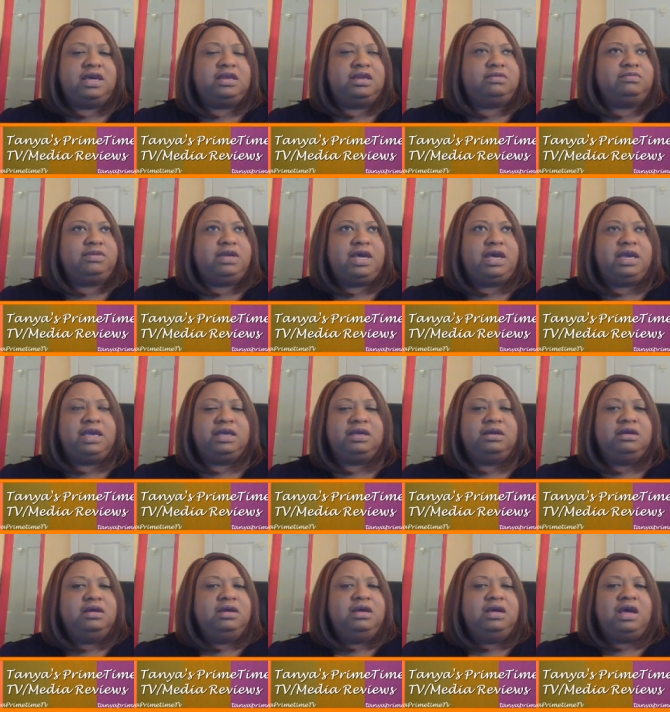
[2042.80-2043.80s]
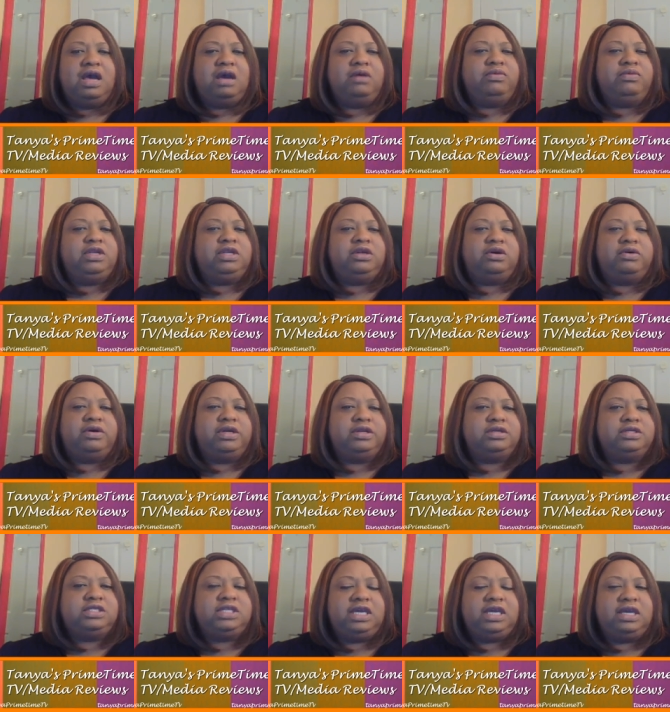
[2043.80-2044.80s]
that. I'm like, I really don't
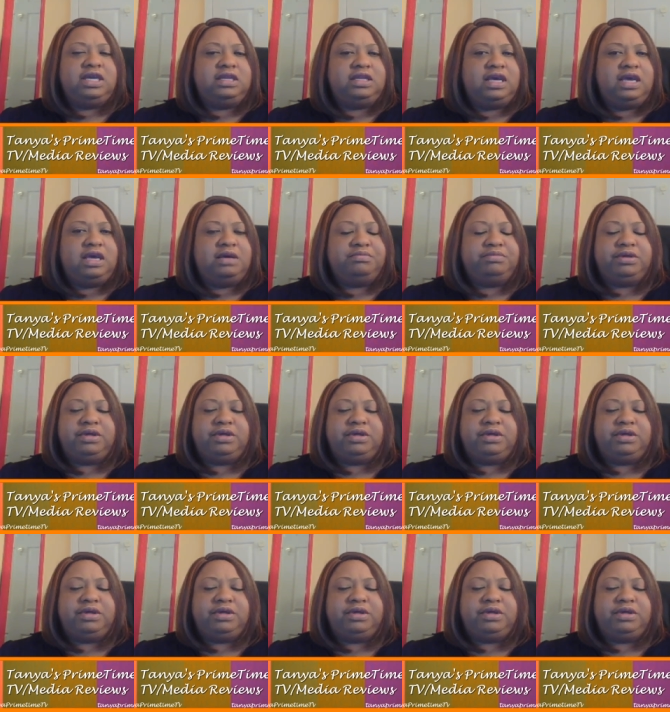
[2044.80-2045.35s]
understand that,